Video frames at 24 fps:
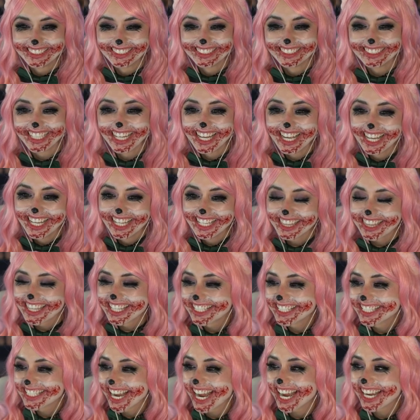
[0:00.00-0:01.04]
The
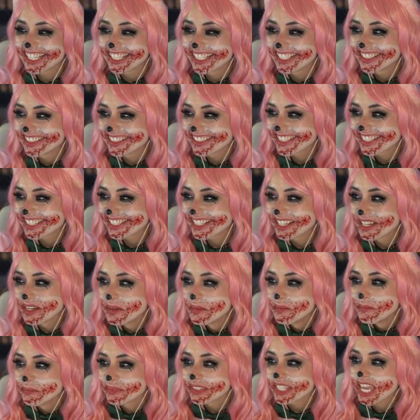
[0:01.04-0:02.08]

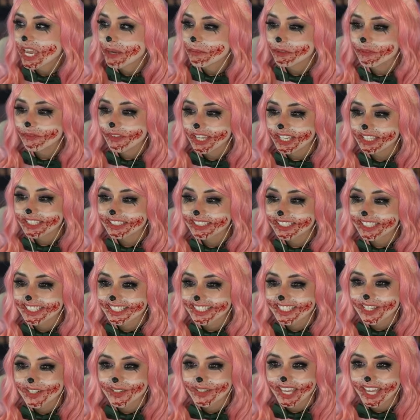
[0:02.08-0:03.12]
dinos. Camper Van
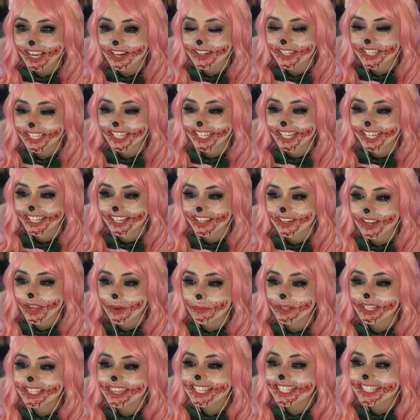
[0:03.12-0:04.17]
Callisto, carry on. Okay,
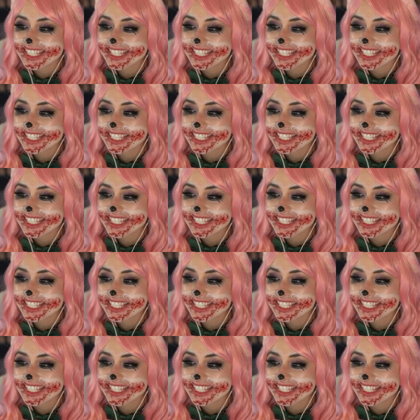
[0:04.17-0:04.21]
we're in the